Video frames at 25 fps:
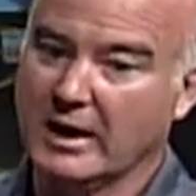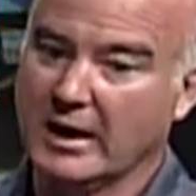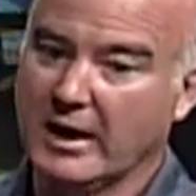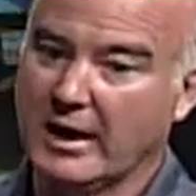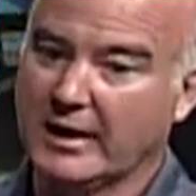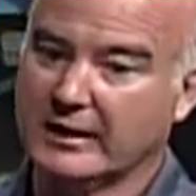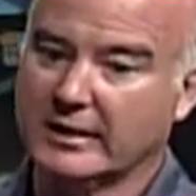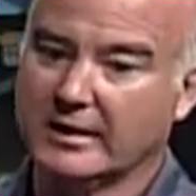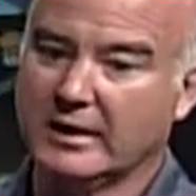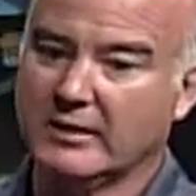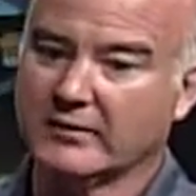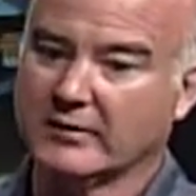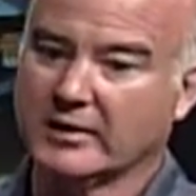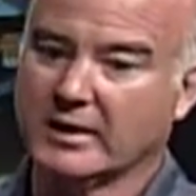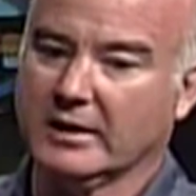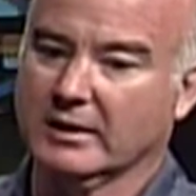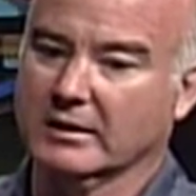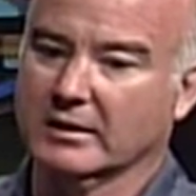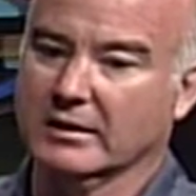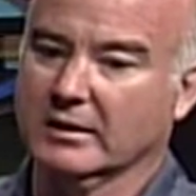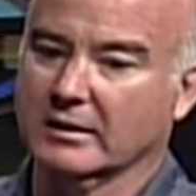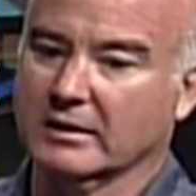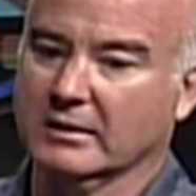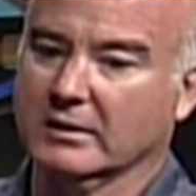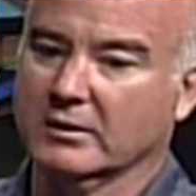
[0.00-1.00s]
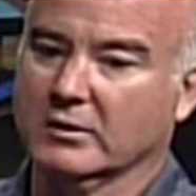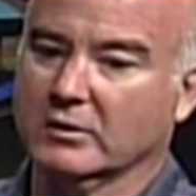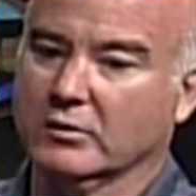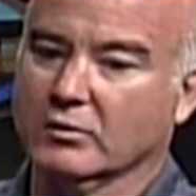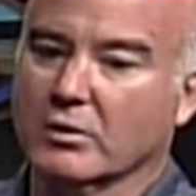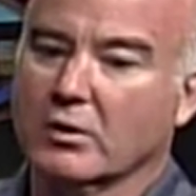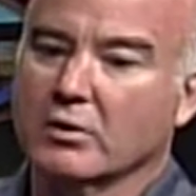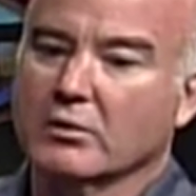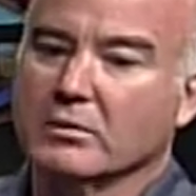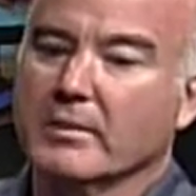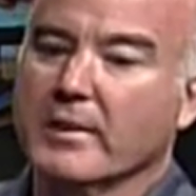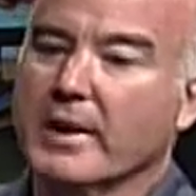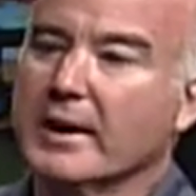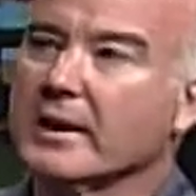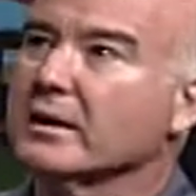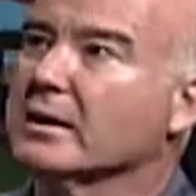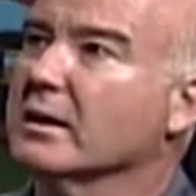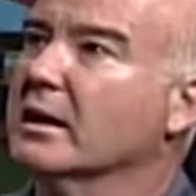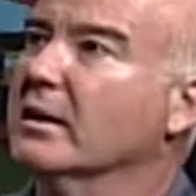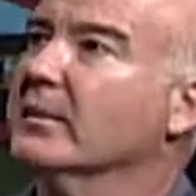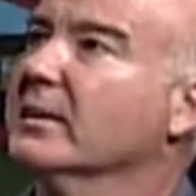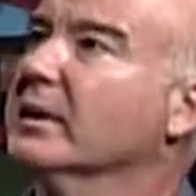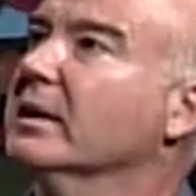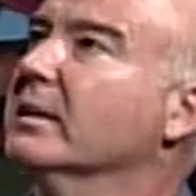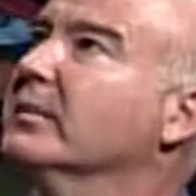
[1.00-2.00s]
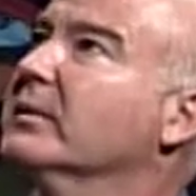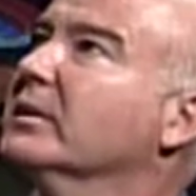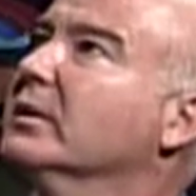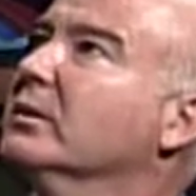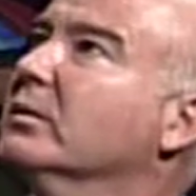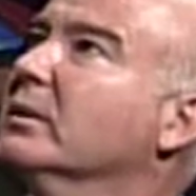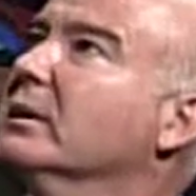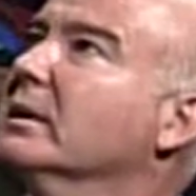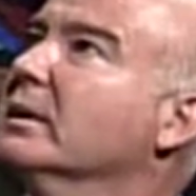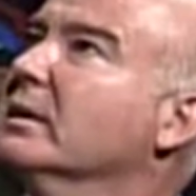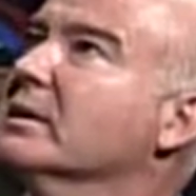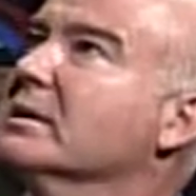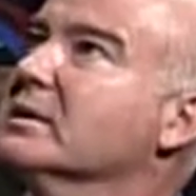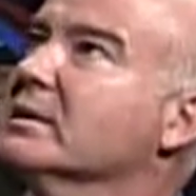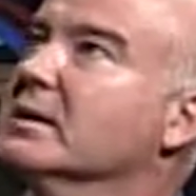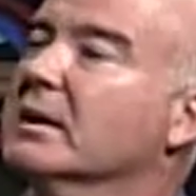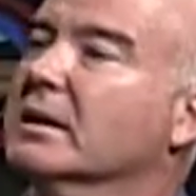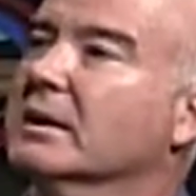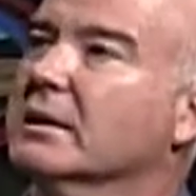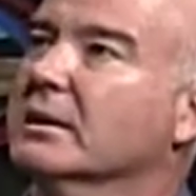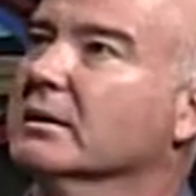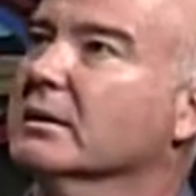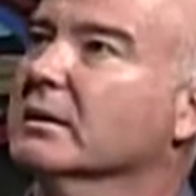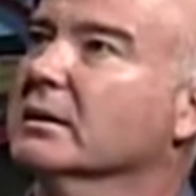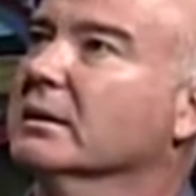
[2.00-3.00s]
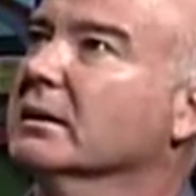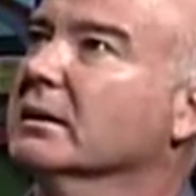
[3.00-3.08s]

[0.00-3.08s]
And I've got grown men coming up to it and saying,